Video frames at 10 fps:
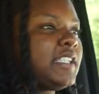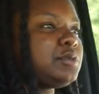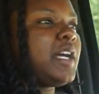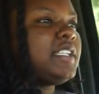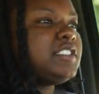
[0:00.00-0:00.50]
That's
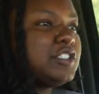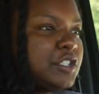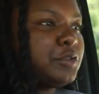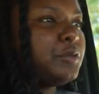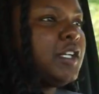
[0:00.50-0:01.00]
what I need to
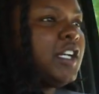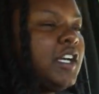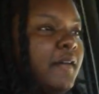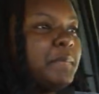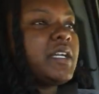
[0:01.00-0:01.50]
do.
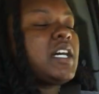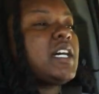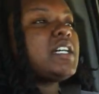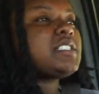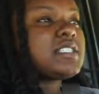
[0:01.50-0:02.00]

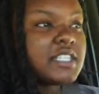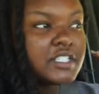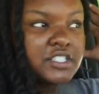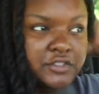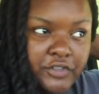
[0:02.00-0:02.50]
Because there's this